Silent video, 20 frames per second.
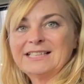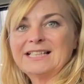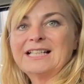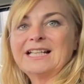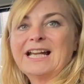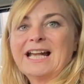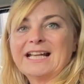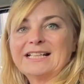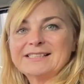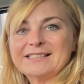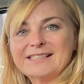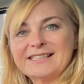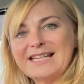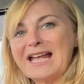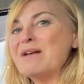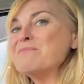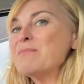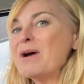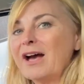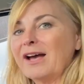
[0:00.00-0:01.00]
And
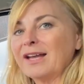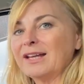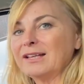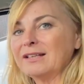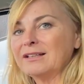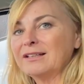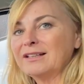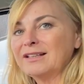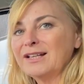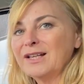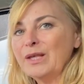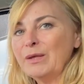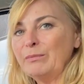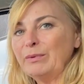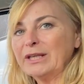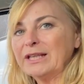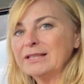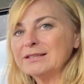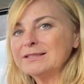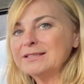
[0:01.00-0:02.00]
stand by,
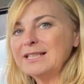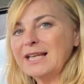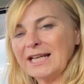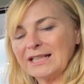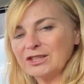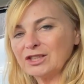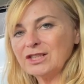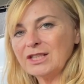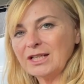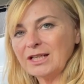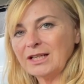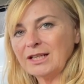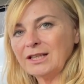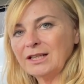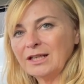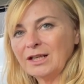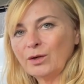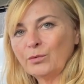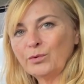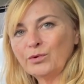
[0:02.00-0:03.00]
because next year
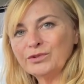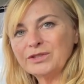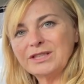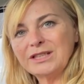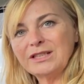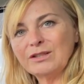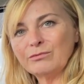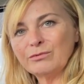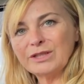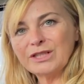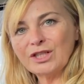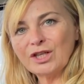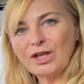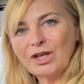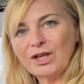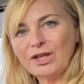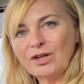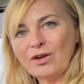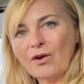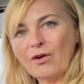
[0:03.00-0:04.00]
we'll see the
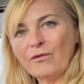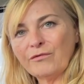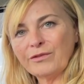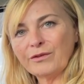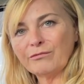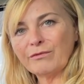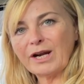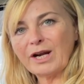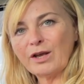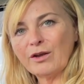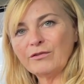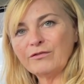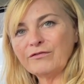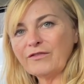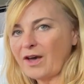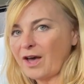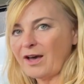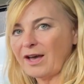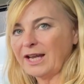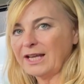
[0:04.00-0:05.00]
return of the Renault
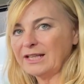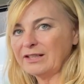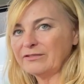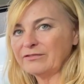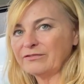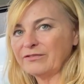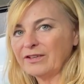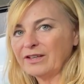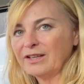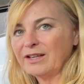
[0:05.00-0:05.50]
5,